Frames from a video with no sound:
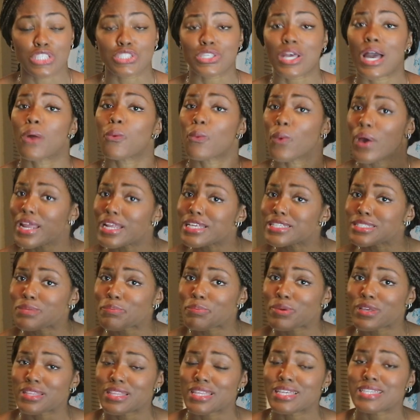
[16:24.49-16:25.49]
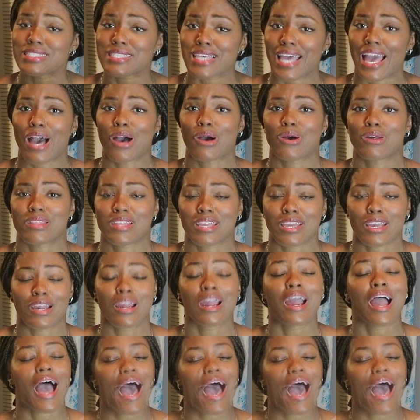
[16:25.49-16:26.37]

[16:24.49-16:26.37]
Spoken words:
So I wanted to put this out there.